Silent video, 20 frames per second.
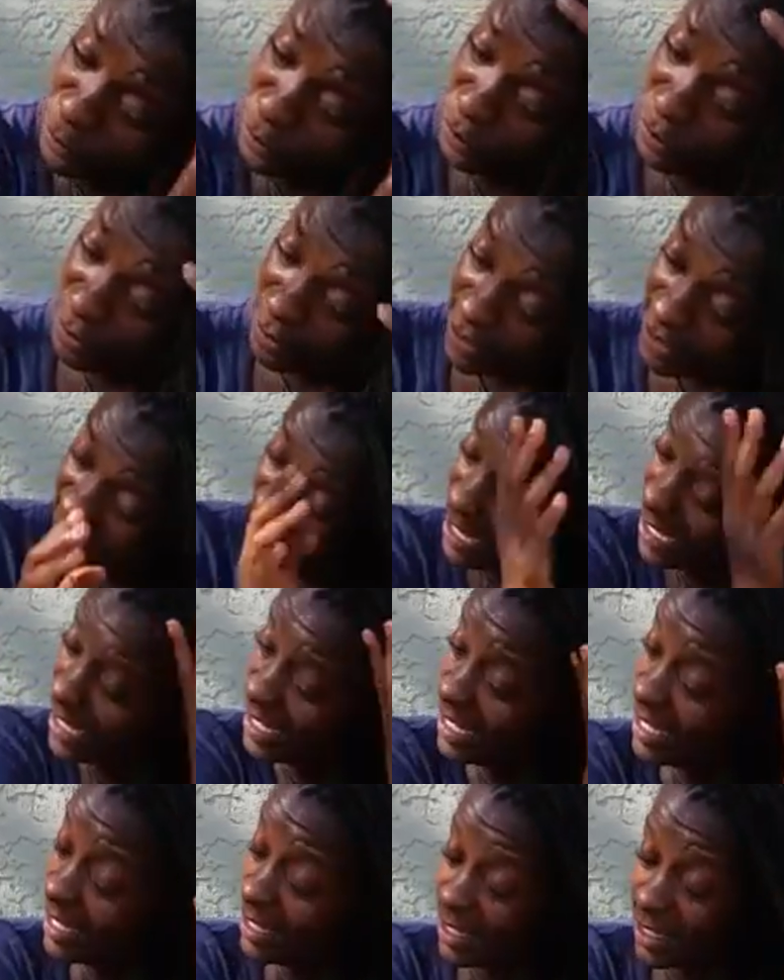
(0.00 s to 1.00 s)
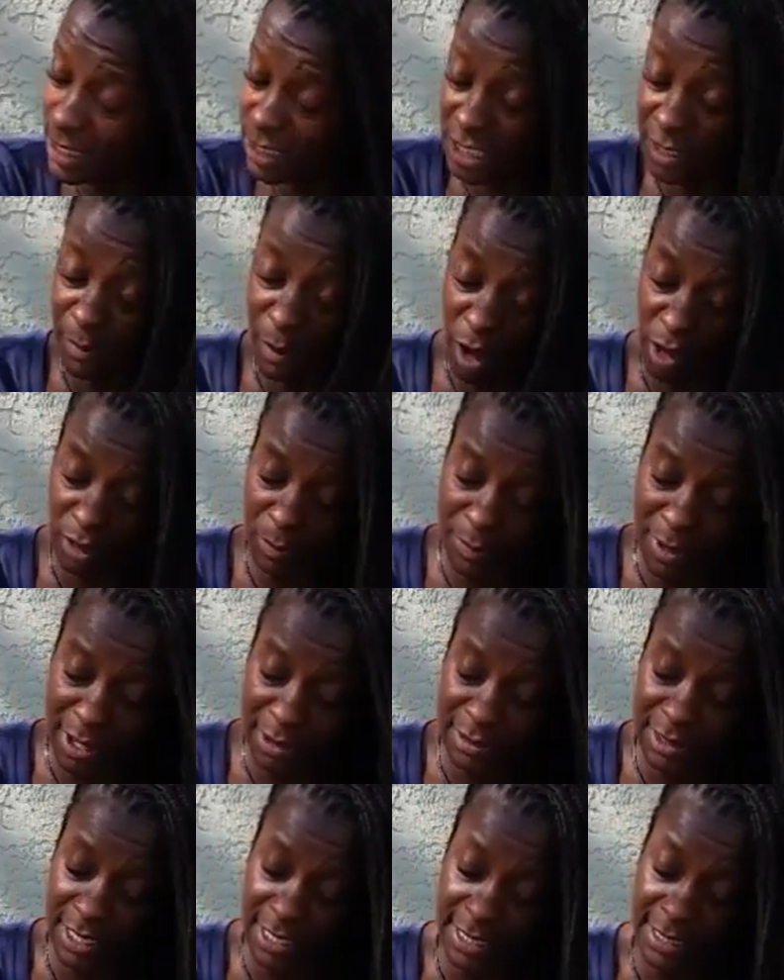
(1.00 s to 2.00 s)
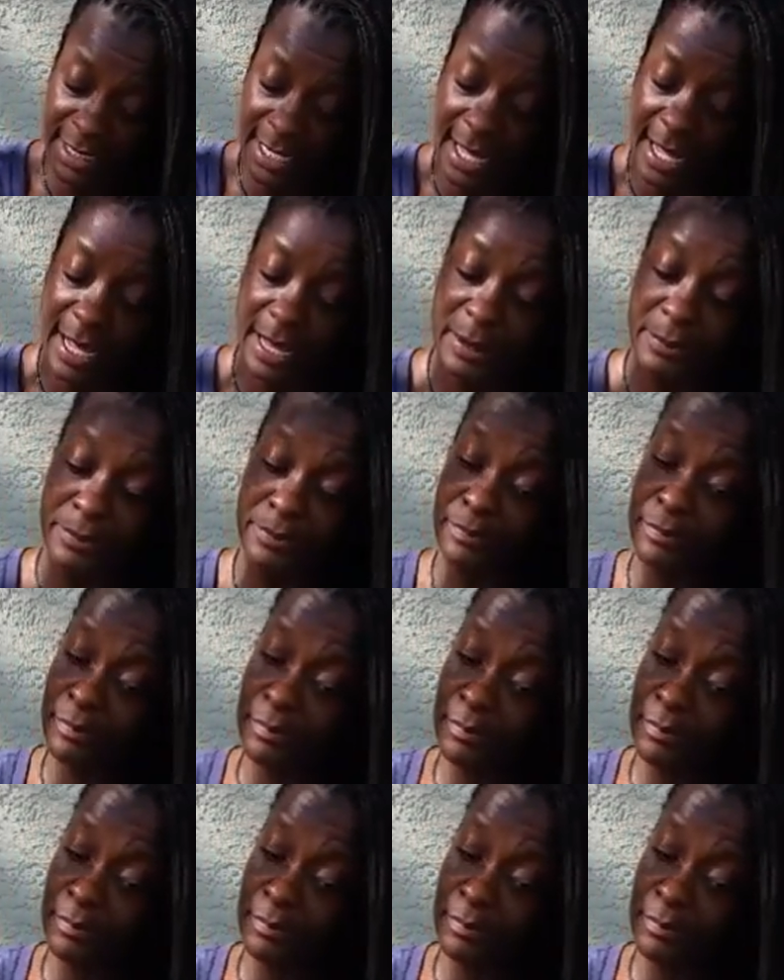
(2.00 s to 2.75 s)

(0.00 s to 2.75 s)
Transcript: you take it in small amounts at a time